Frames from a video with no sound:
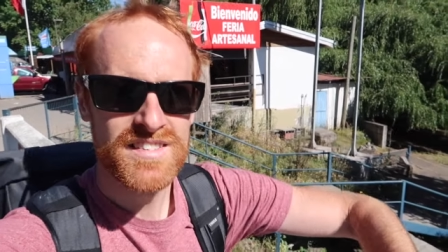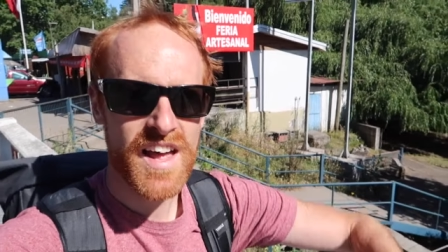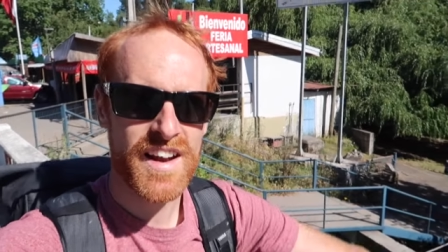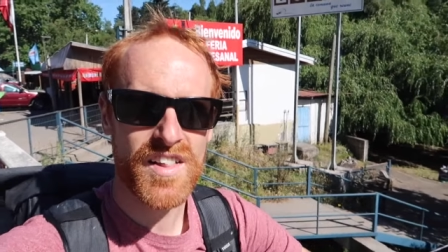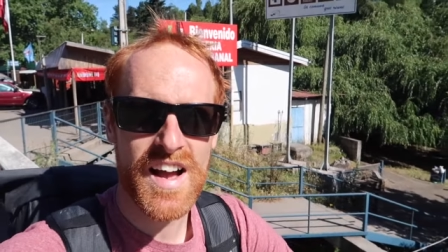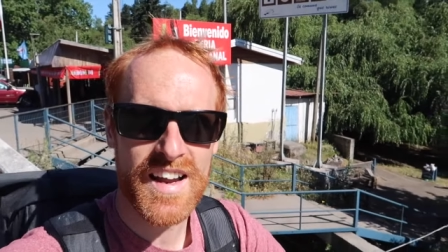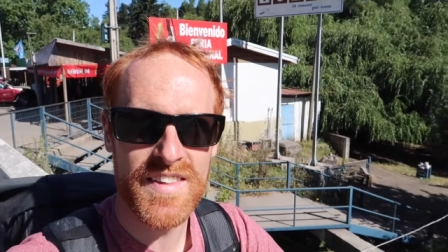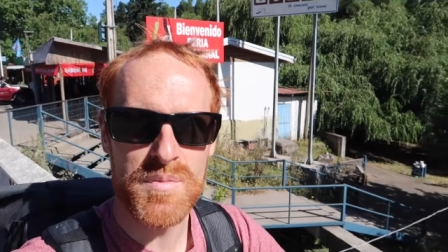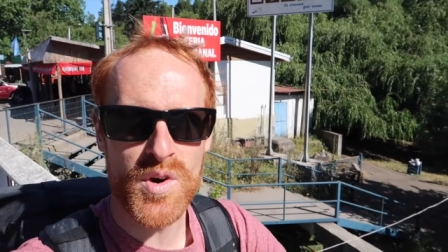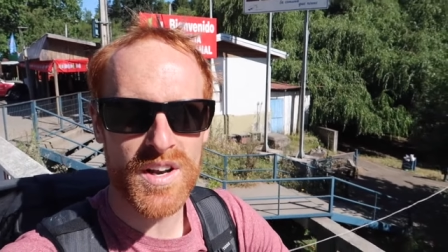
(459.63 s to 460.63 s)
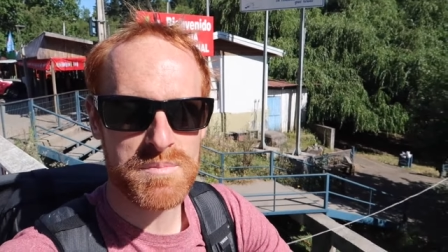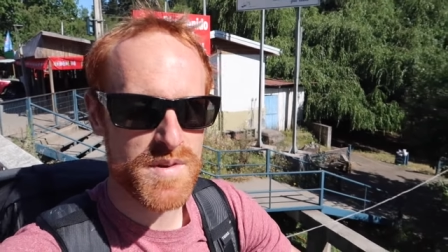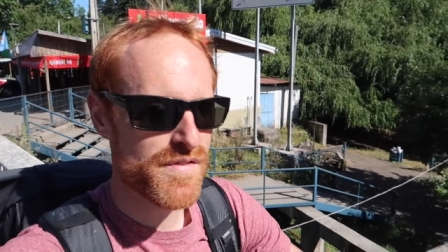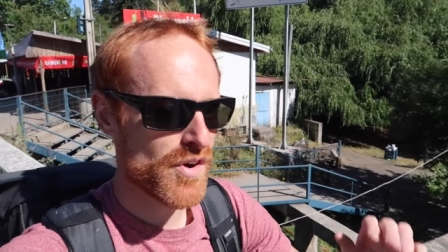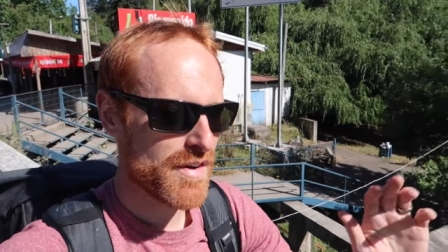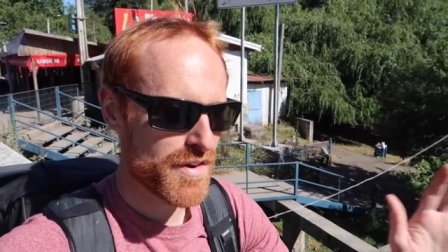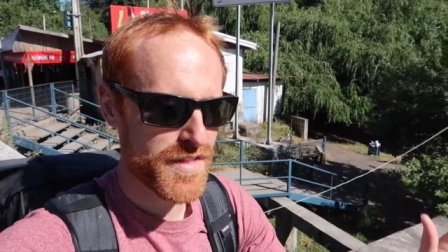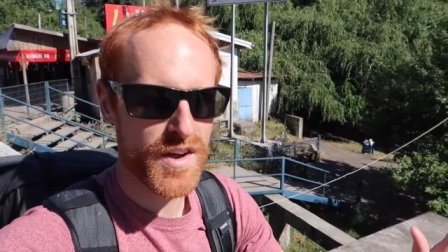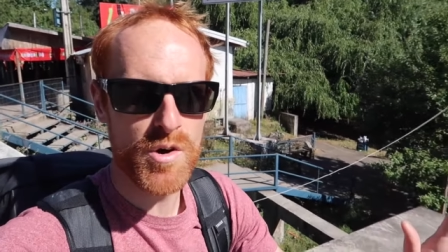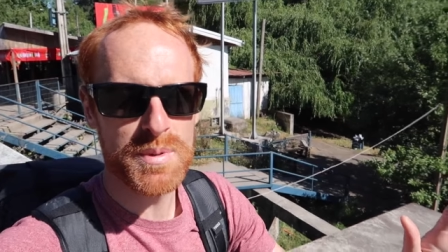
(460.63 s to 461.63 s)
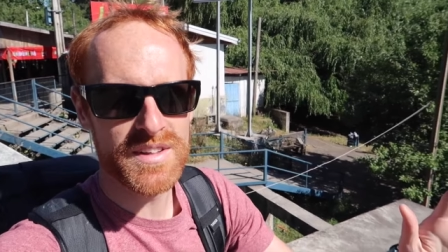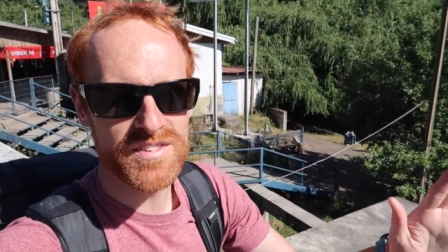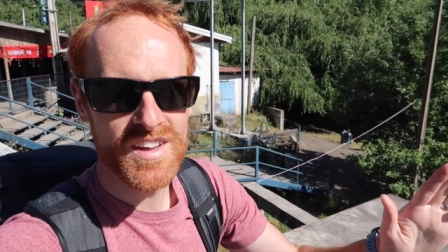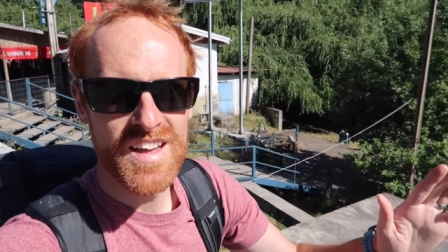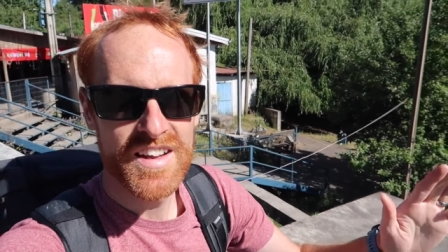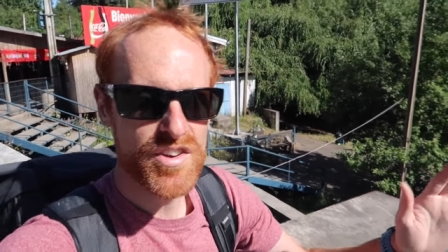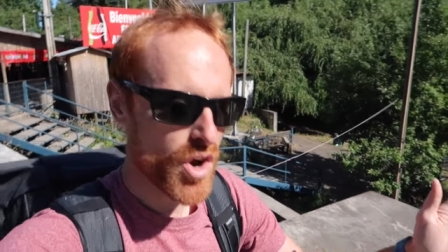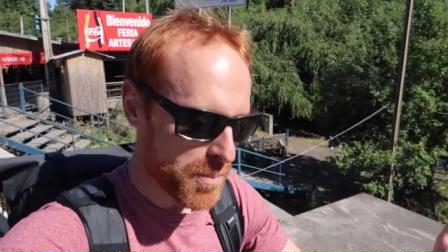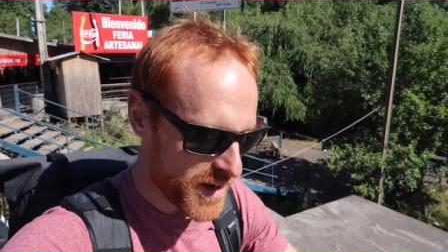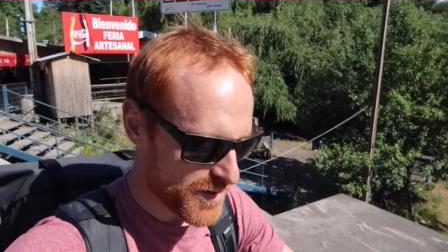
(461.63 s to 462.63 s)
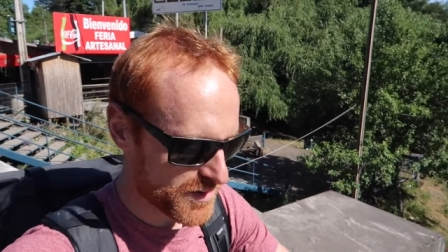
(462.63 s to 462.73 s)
10 o'clock in the morning, before everything opens. Nobody